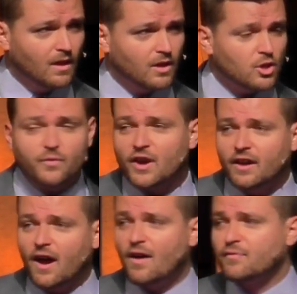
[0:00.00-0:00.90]
You've
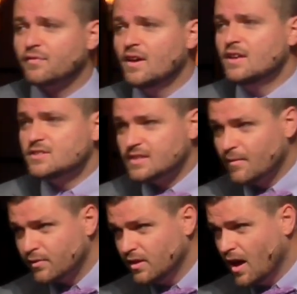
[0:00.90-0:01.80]
cut off
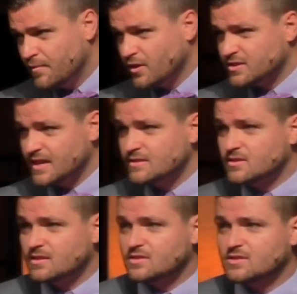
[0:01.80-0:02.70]
several of your
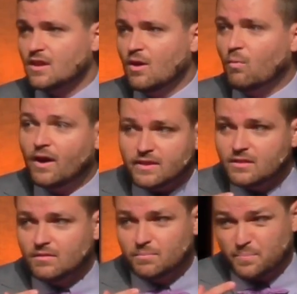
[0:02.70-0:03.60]
senses.
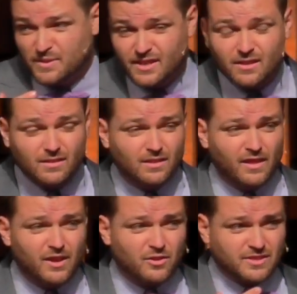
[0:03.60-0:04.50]
One,
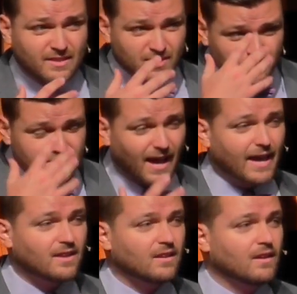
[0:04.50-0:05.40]
particularly your sense of
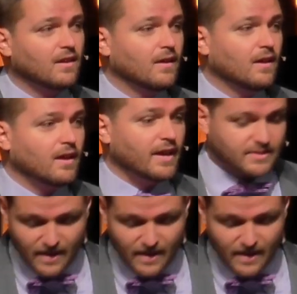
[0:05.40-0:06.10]
sight, is now